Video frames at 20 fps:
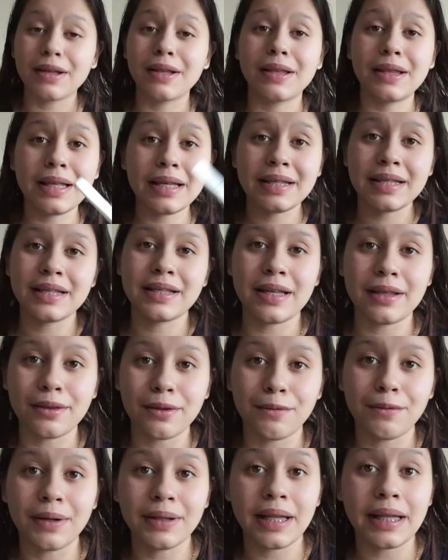this isn't the
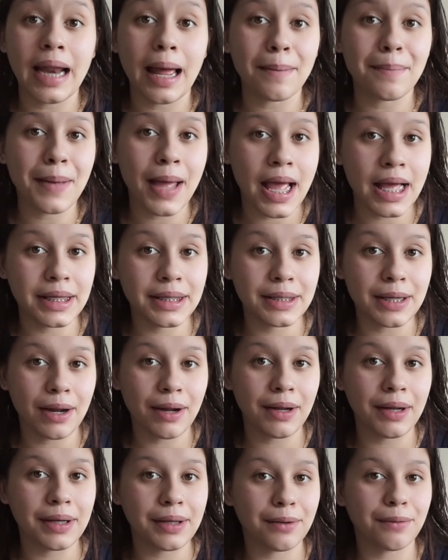one that I pissed
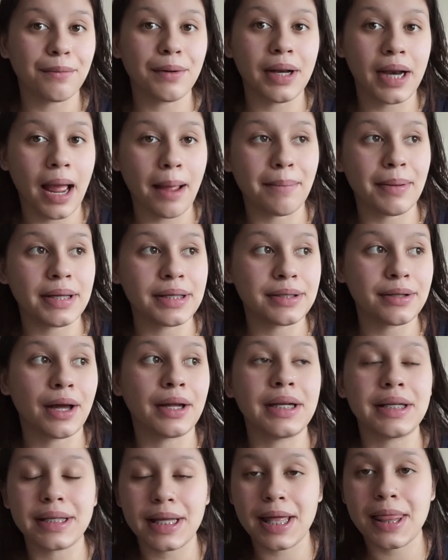on. The one I pissed
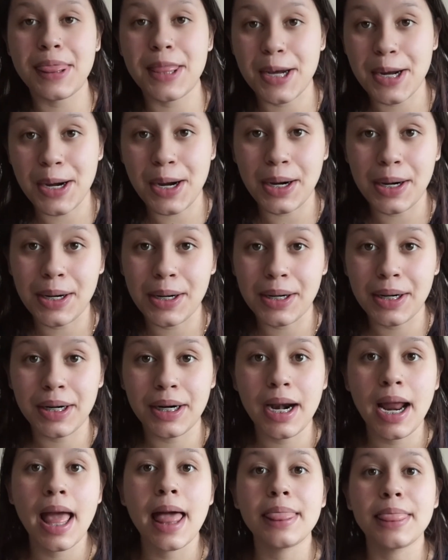on is in the
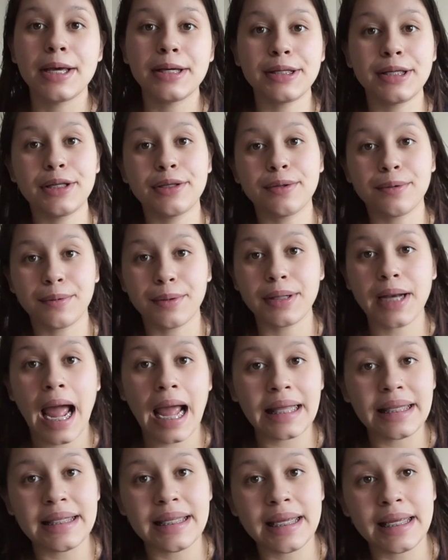car. This is the one
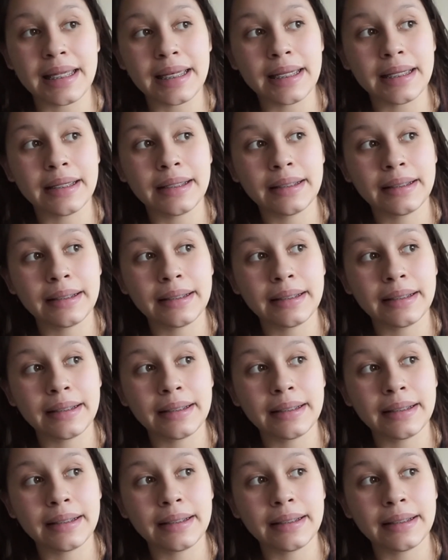I did